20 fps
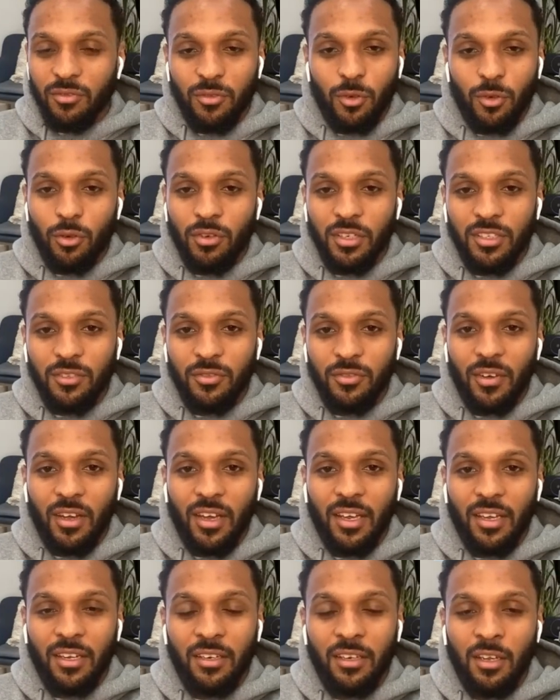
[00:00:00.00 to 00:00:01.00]
flooring's
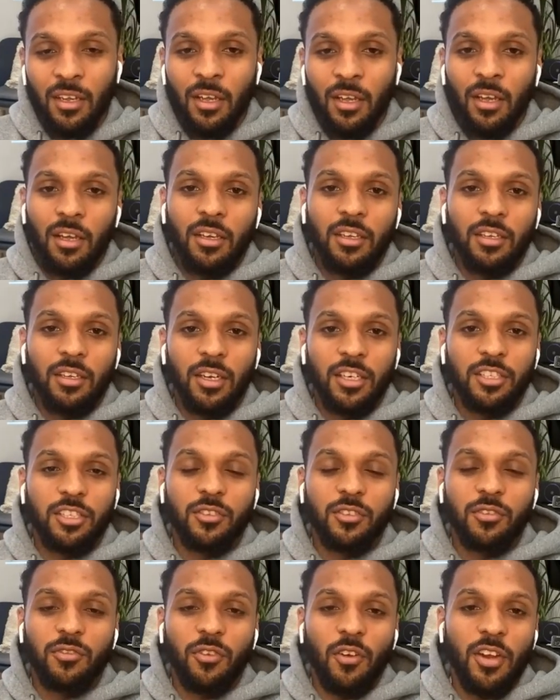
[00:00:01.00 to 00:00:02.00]
fine. You know, it's
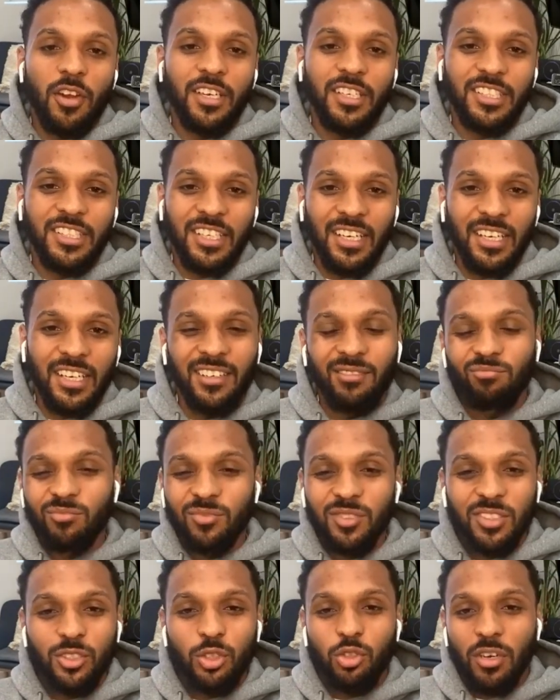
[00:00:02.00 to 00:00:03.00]
just
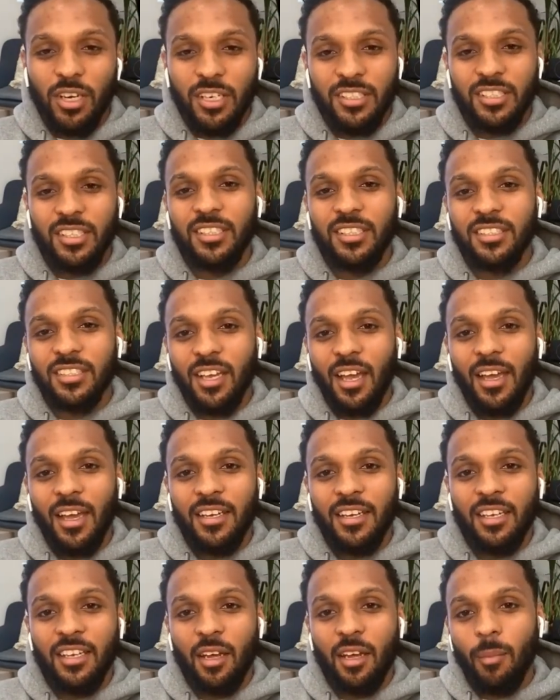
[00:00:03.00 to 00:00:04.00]
furnishing, dressing,
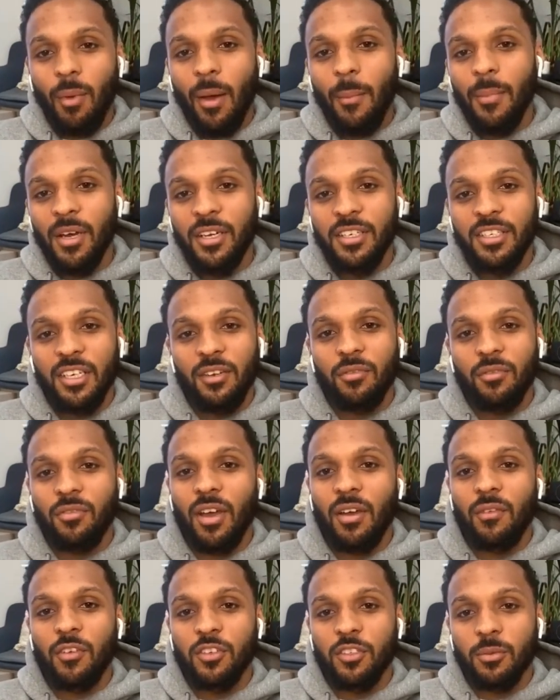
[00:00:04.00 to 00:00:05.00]
tidying up. I budgeted
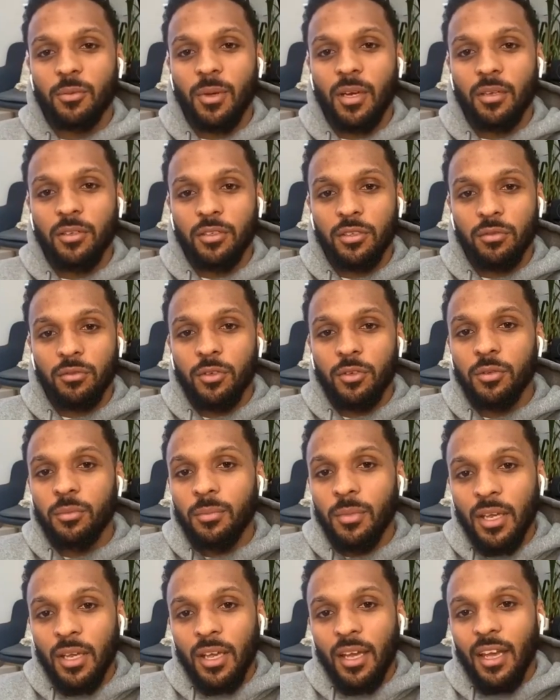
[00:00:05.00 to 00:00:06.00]
£500 a room,
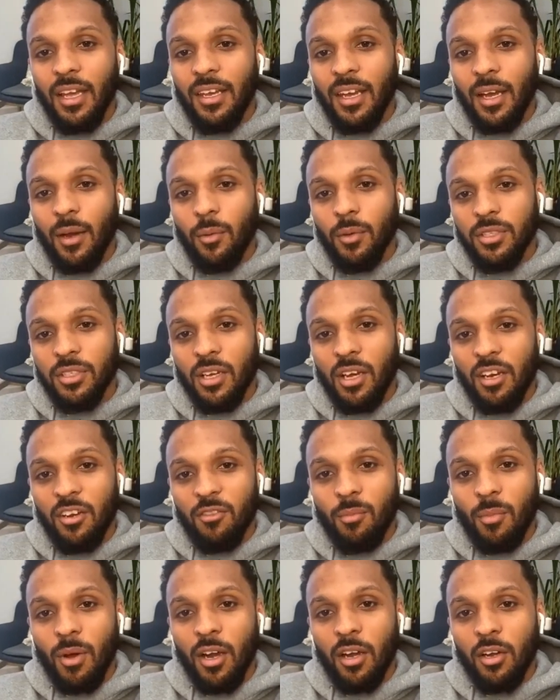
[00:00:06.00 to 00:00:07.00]
and that was kind
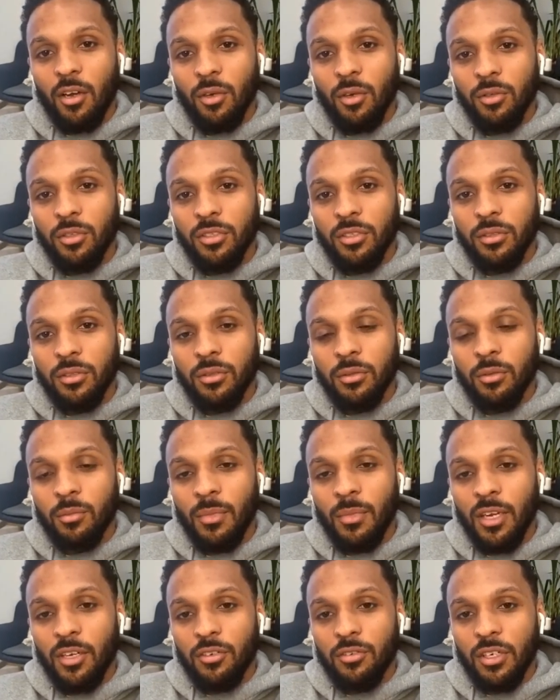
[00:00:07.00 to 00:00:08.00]
of my go-to
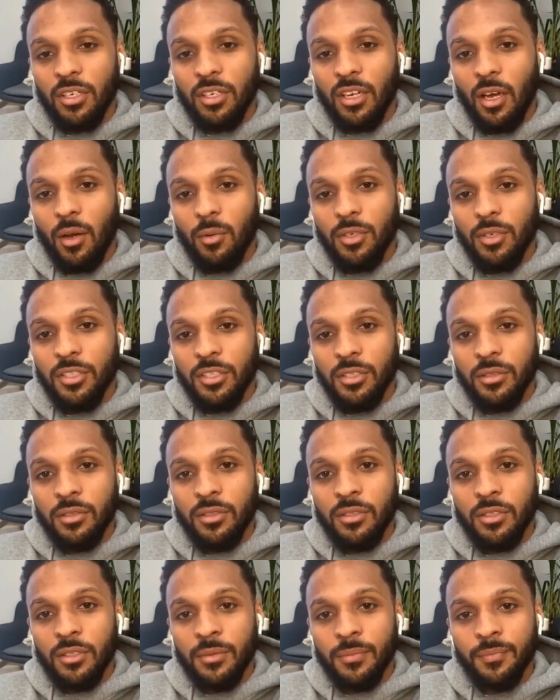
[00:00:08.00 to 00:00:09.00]
metric that I would
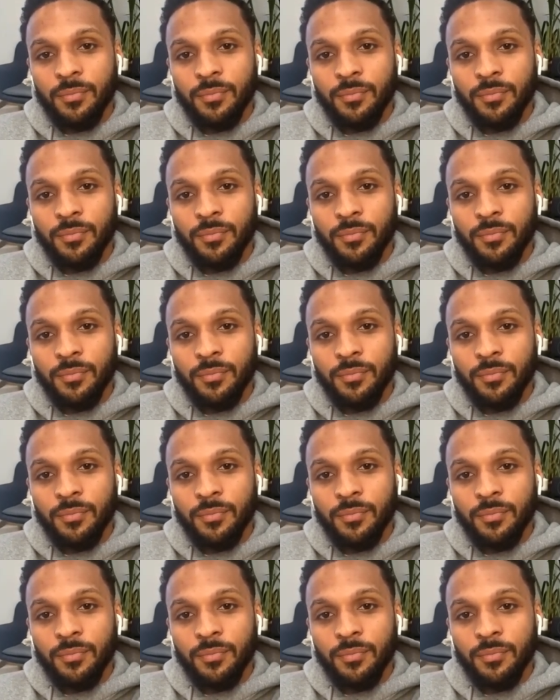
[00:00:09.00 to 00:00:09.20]
use.